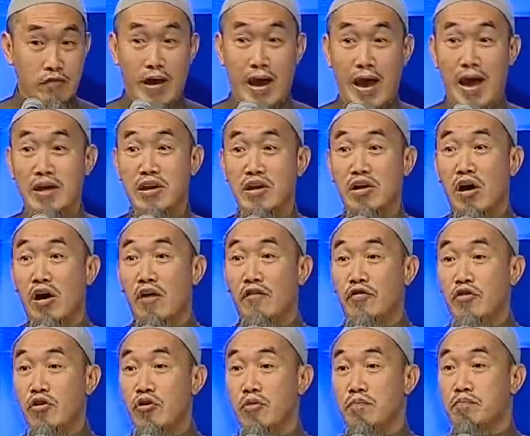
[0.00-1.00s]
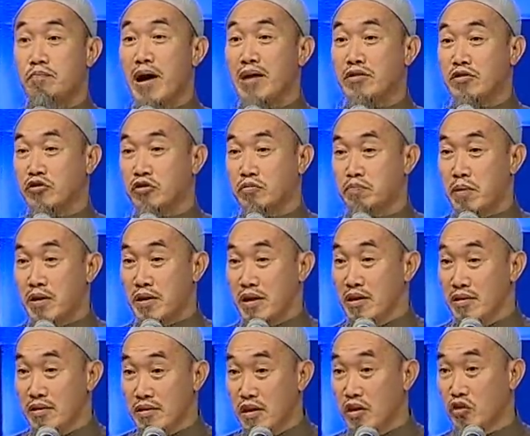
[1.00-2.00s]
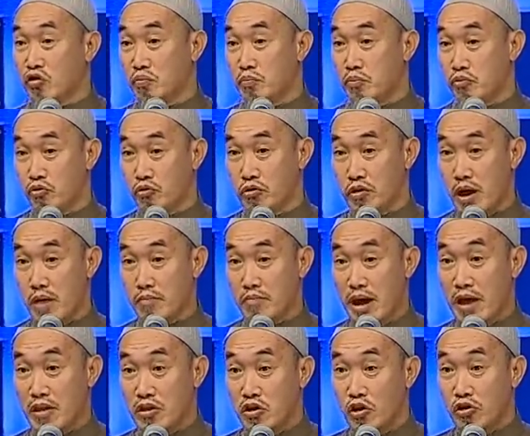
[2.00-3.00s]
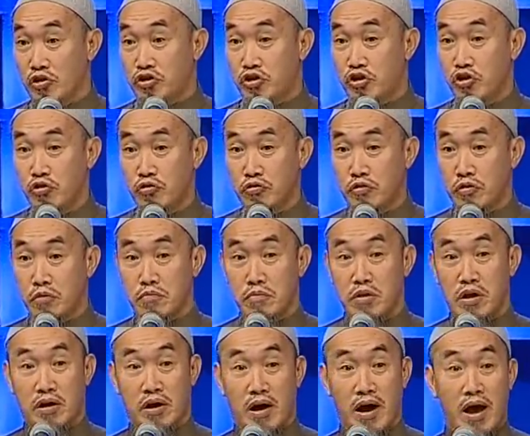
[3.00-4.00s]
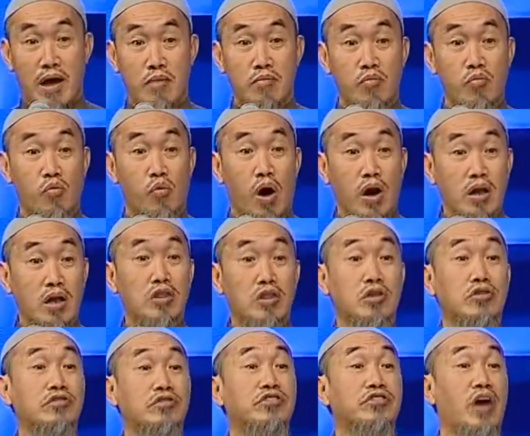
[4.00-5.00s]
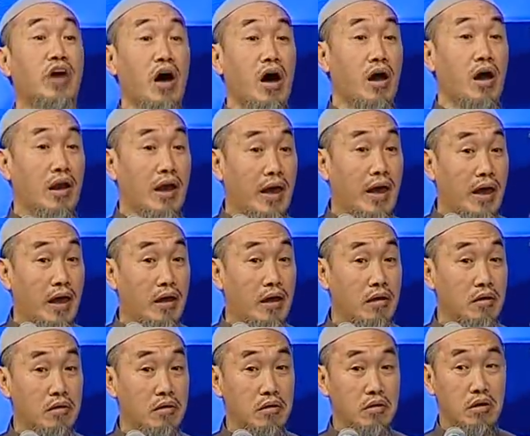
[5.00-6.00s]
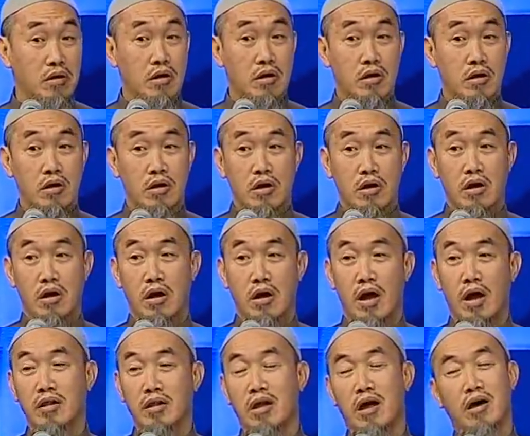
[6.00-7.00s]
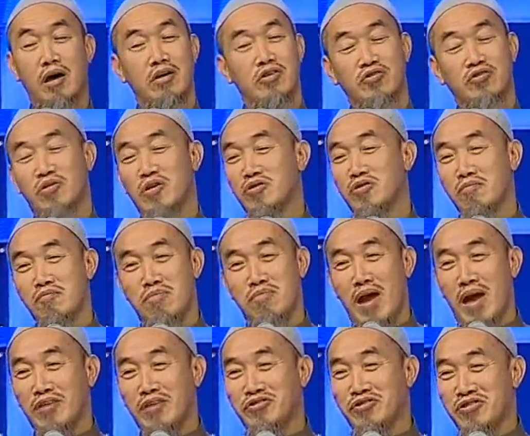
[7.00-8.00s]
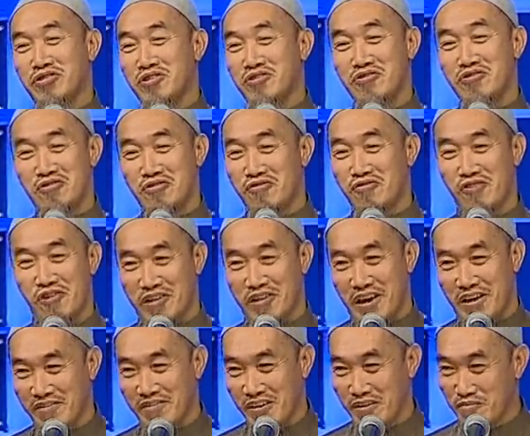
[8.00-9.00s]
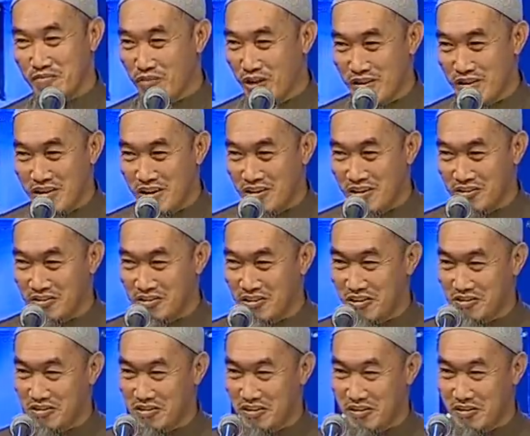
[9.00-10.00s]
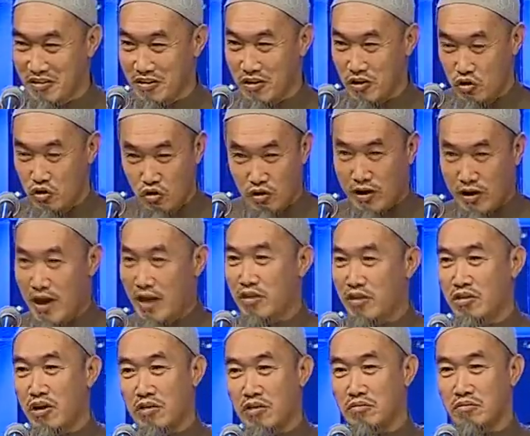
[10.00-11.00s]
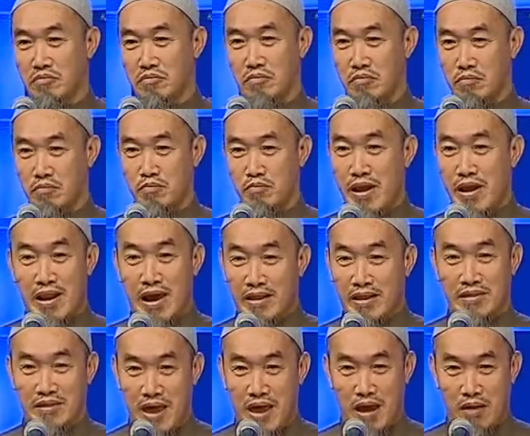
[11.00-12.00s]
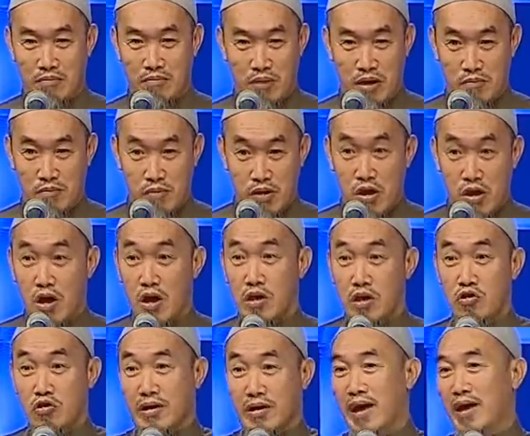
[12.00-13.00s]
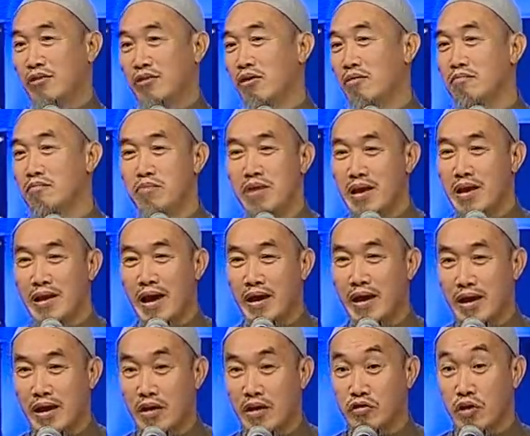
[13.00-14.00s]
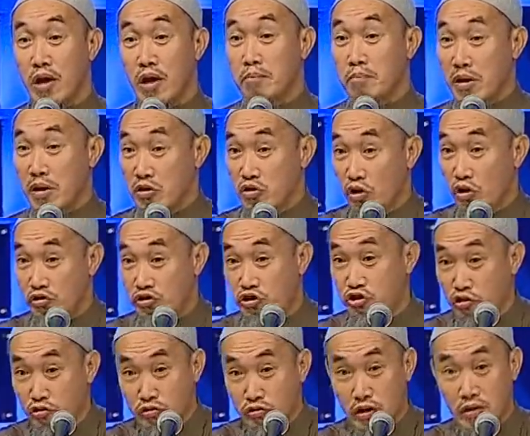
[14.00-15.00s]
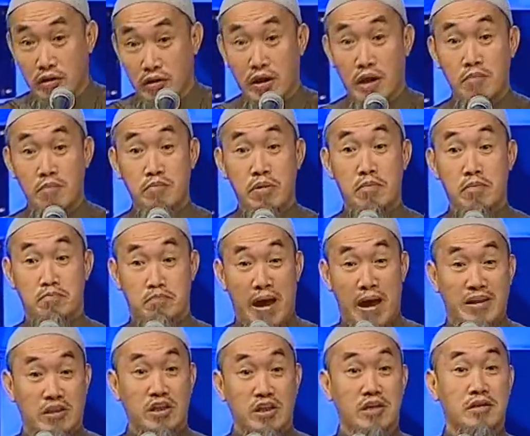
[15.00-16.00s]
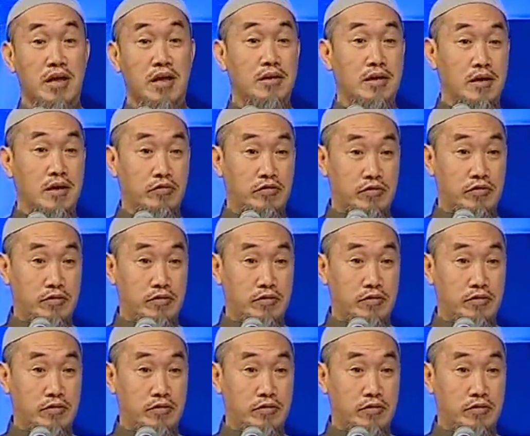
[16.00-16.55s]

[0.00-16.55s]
If any of you participate in this program and your children become waladan saleh, Allah is going to bless you forever, brother and sister. You cannot be like them, maybe. You cannot be like us, but your children can be better than